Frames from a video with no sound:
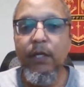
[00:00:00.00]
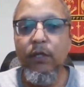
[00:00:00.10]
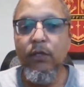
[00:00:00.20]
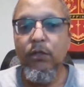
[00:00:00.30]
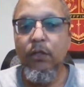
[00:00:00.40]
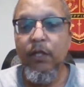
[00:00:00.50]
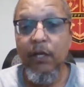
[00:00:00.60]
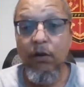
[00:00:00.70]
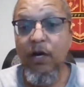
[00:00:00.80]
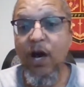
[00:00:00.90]
is
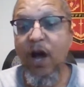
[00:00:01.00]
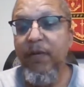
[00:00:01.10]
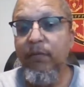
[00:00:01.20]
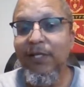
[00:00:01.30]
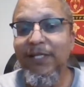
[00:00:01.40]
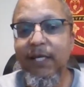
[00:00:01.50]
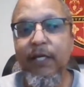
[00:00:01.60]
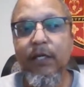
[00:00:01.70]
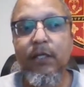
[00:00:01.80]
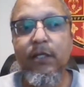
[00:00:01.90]
there are common
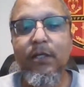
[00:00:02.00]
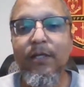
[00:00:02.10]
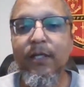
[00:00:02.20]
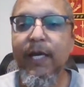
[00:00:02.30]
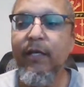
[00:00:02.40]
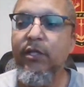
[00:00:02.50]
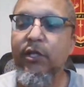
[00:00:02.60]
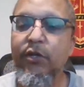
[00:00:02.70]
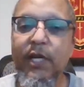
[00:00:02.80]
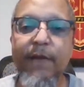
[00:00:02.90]
mistakes
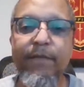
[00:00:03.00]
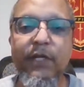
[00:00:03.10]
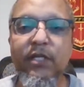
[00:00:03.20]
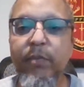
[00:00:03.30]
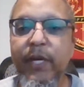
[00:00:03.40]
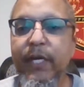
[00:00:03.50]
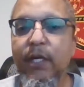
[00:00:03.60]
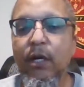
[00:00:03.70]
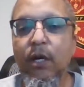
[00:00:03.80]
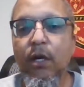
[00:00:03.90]
that student athletes
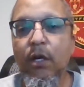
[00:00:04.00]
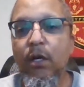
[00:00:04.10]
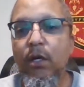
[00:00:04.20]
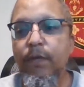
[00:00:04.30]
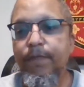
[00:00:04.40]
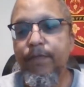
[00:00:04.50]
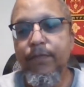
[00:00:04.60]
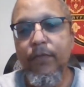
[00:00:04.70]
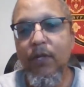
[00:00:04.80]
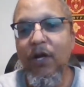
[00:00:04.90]
make
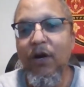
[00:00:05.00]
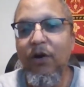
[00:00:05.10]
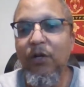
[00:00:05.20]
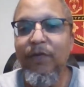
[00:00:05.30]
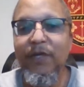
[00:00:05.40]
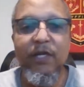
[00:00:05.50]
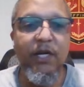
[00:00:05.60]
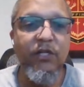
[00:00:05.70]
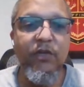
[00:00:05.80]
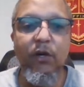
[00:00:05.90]
all over
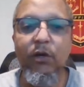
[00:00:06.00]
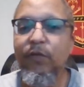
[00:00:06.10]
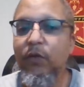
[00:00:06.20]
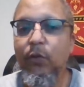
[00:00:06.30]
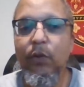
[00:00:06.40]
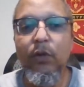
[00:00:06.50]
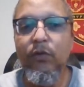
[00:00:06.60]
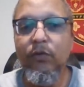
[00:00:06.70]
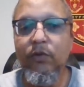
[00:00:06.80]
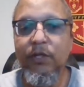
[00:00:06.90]
the country, all over the
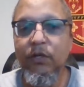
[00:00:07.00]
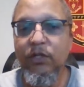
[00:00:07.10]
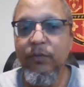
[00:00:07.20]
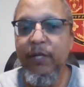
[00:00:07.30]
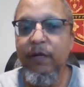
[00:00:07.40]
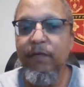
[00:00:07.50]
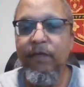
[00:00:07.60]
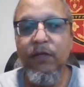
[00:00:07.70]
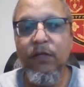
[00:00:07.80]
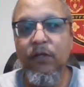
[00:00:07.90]
world, to be
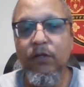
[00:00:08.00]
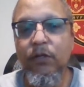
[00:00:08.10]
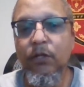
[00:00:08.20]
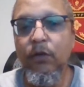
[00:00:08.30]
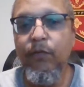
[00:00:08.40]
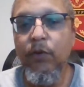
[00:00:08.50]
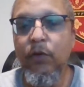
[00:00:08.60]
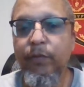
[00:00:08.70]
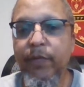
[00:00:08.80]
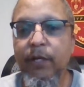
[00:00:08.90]
if
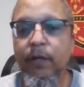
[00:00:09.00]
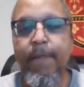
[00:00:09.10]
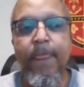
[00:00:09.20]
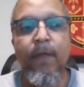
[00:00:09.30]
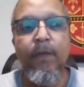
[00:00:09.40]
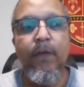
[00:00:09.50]
we're going to be